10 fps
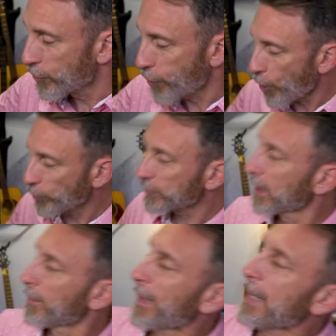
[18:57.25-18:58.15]

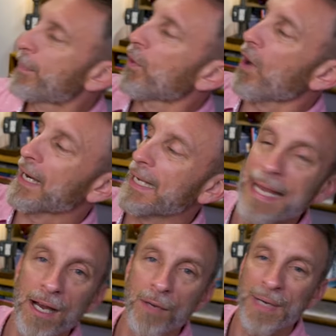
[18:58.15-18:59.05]
Those people are
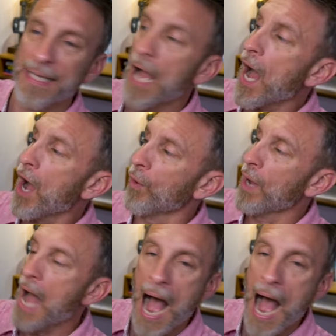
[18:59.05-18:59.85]
here and we're like, oh,